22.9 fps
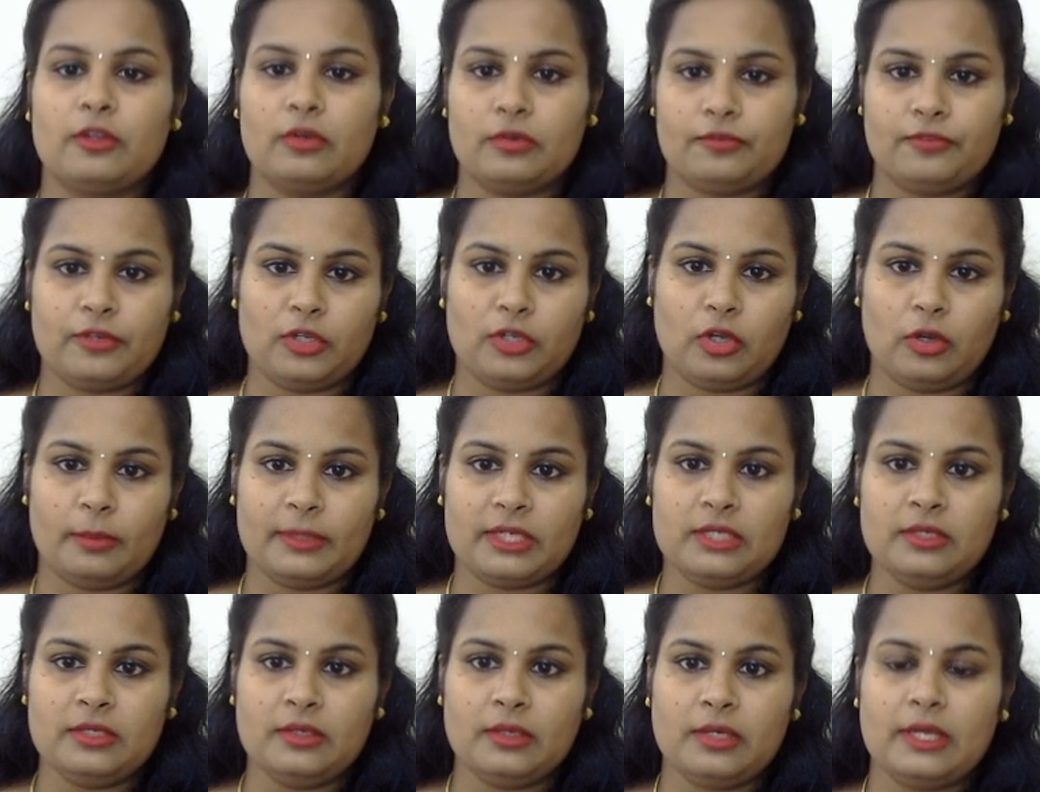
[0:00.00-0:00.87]

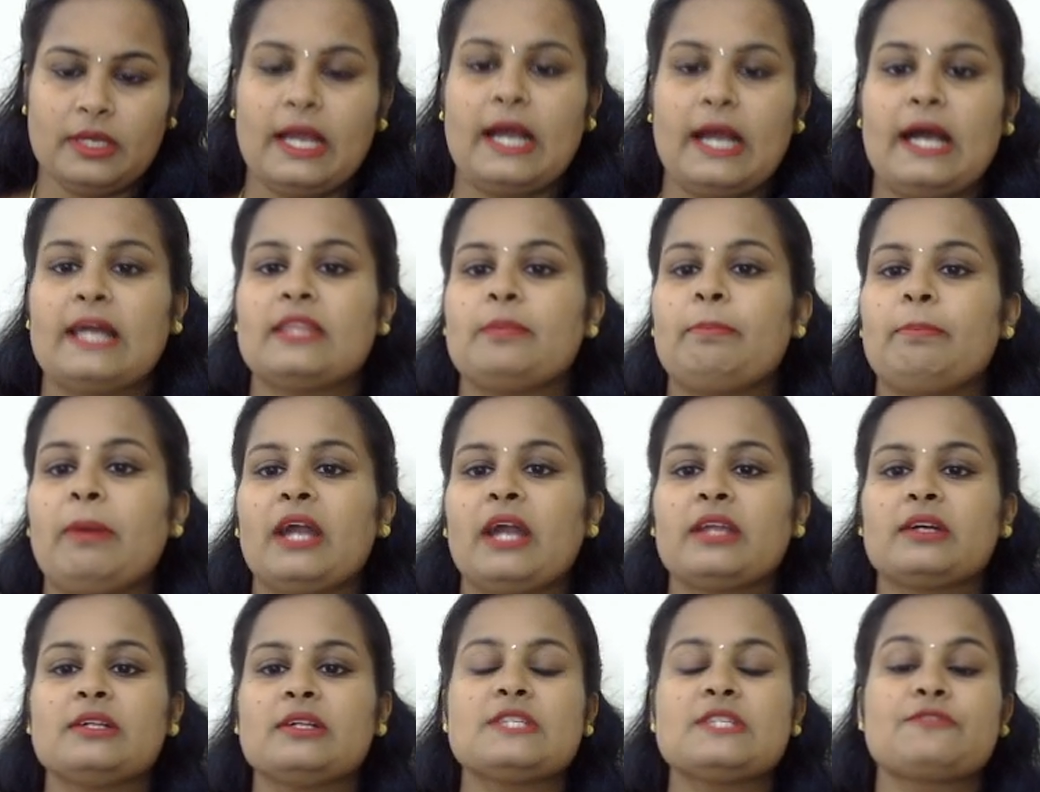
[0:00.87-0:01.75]
phenomenon, and the
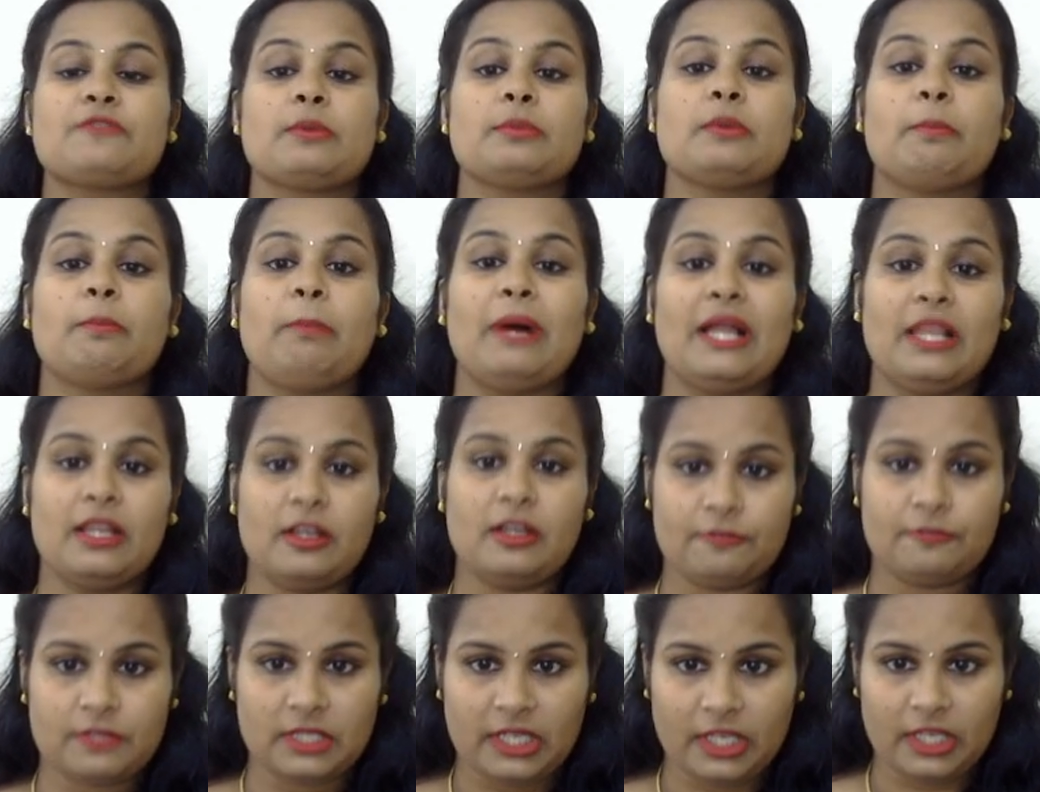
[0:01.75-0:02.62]
particles from the bulk
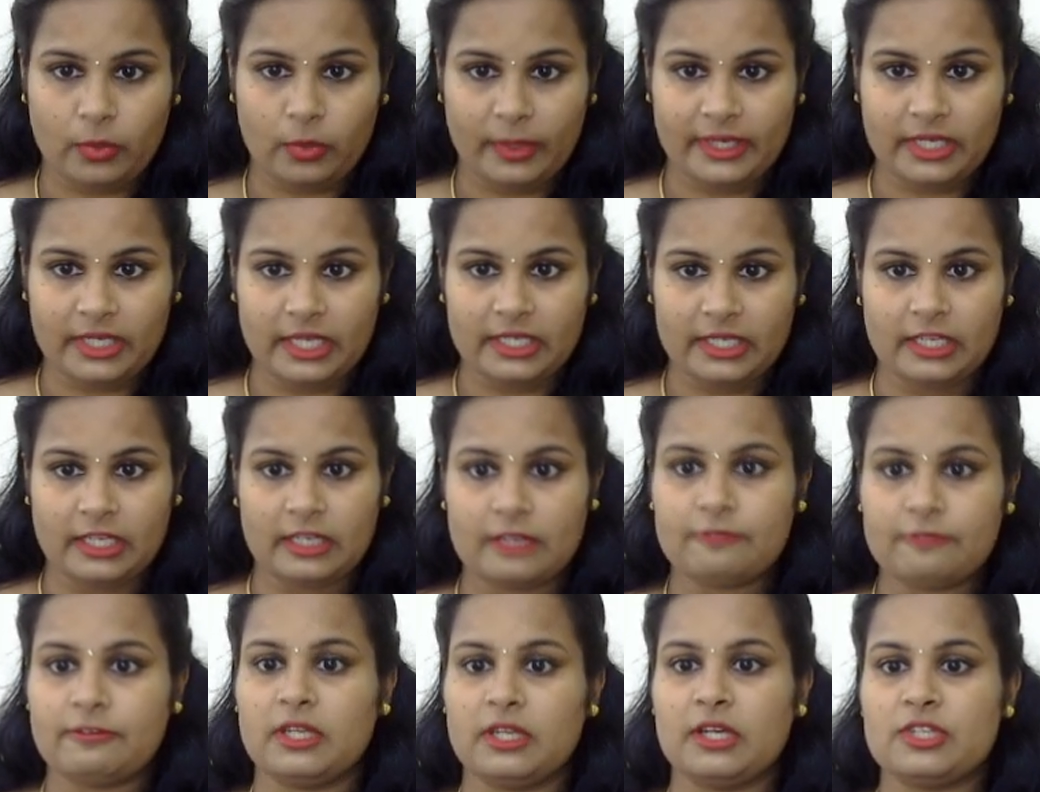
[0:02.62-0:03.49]
of the liquid gain
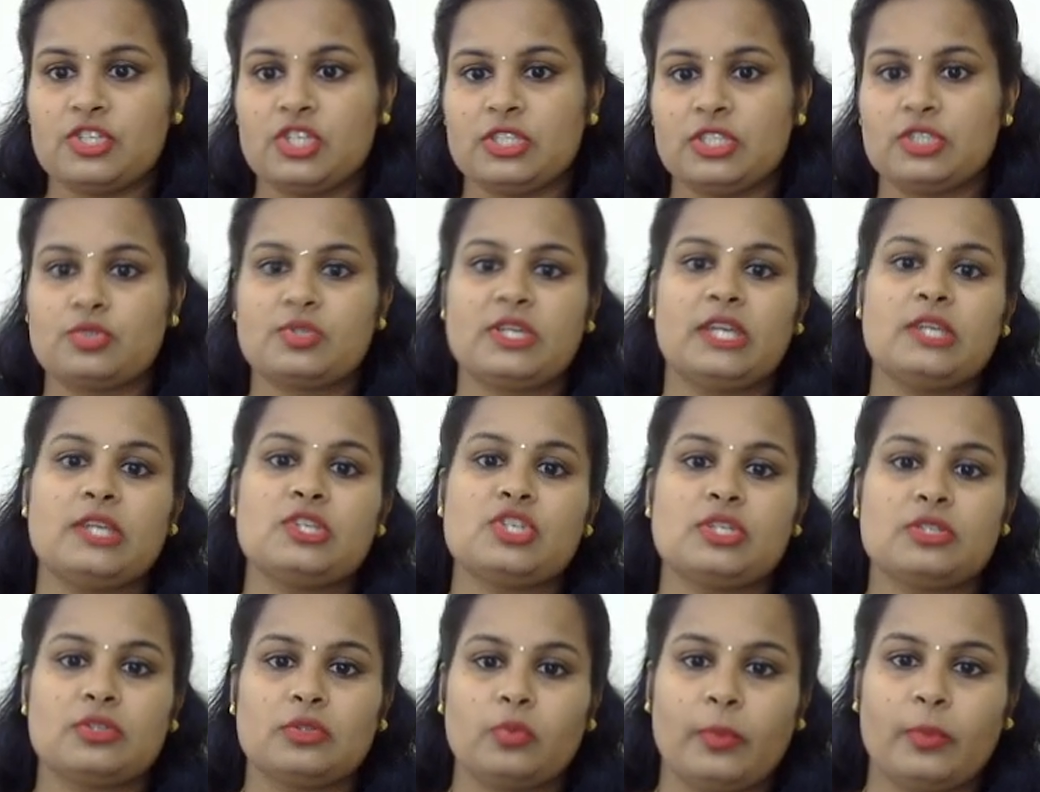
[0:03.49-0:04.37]
enough energy to change
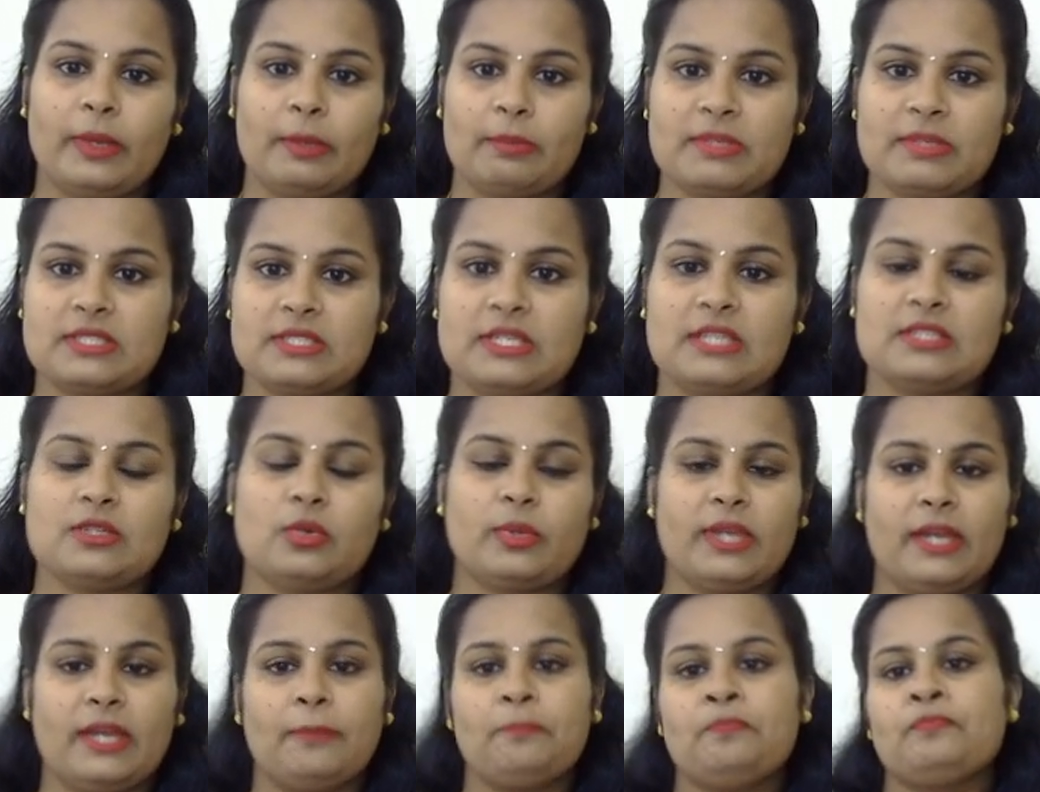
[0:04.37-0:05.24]
into the vapor state.
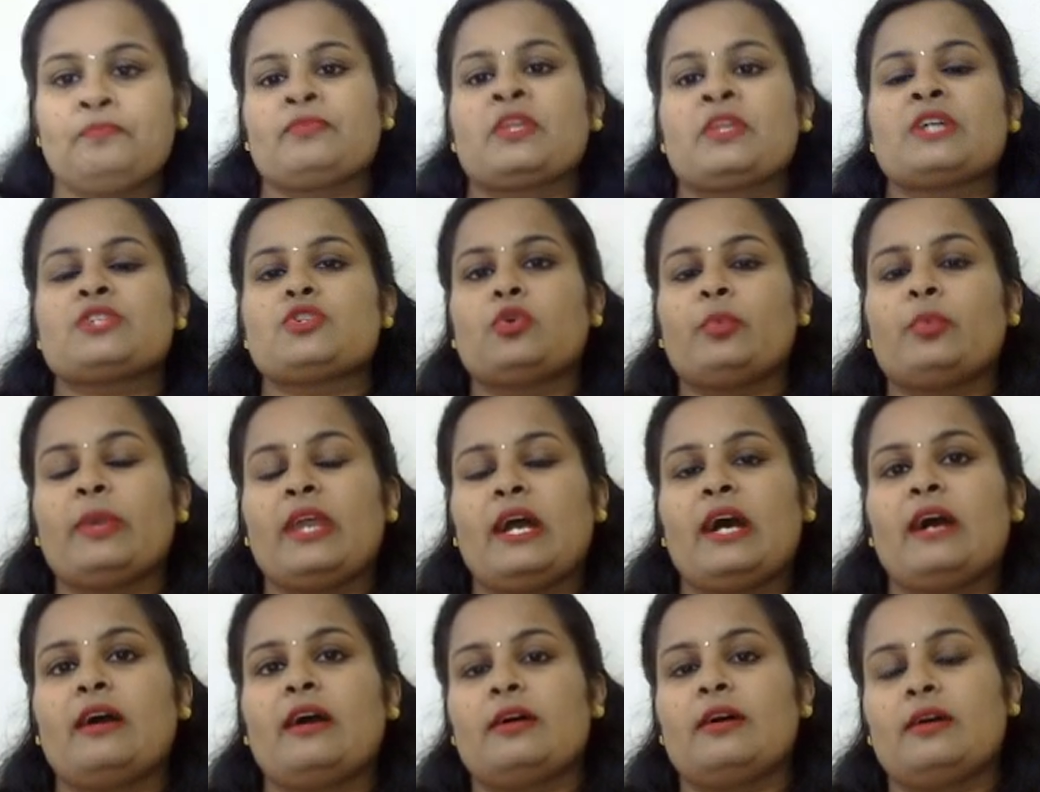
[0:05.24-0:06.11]
Okay, so we
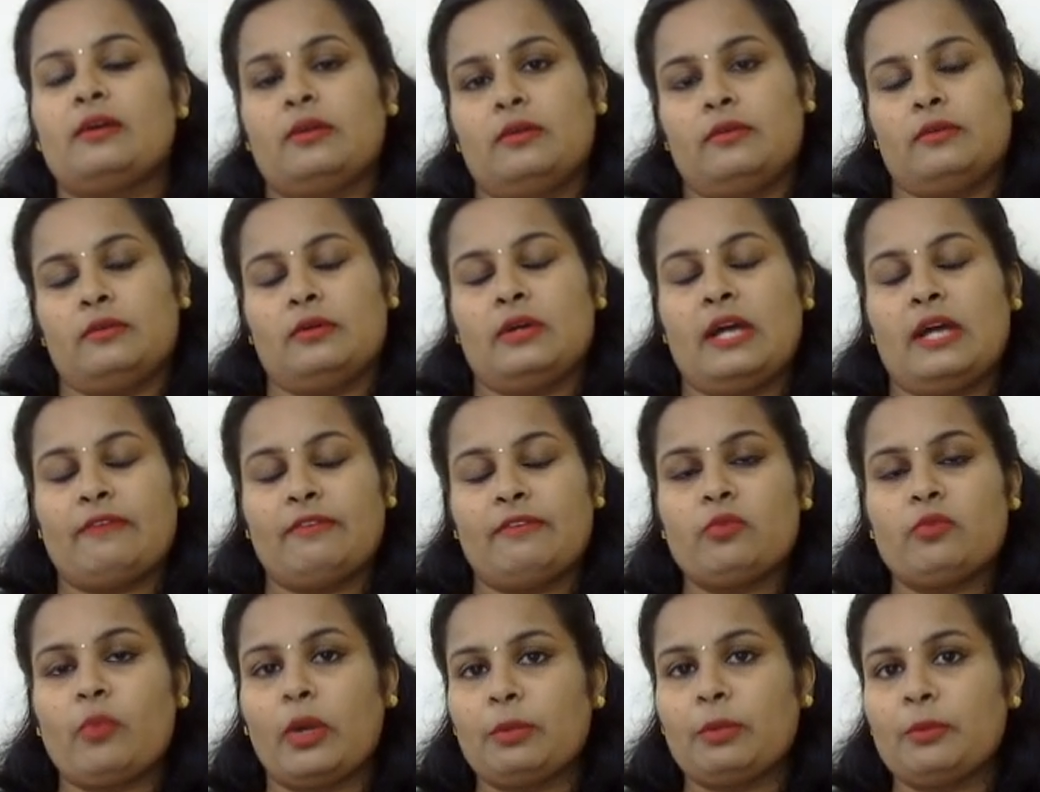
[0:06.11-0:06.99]
are
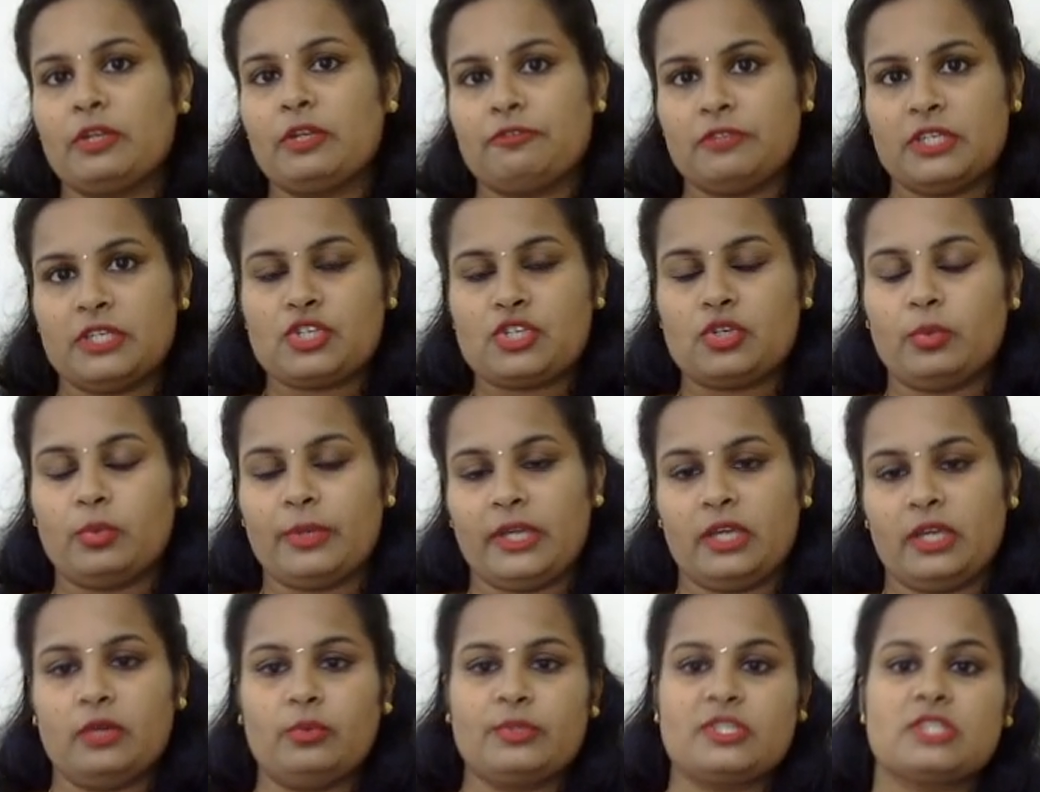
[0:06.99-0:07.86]
having one more definition over
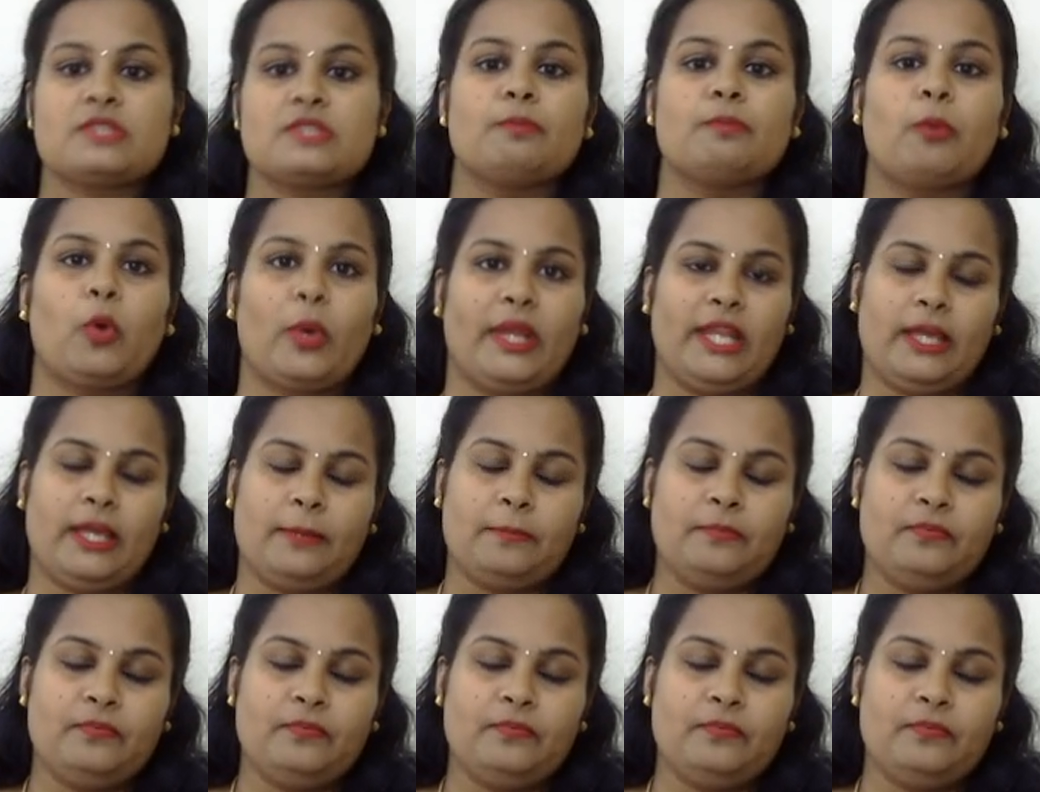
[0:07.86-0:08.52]
here, which is boiling.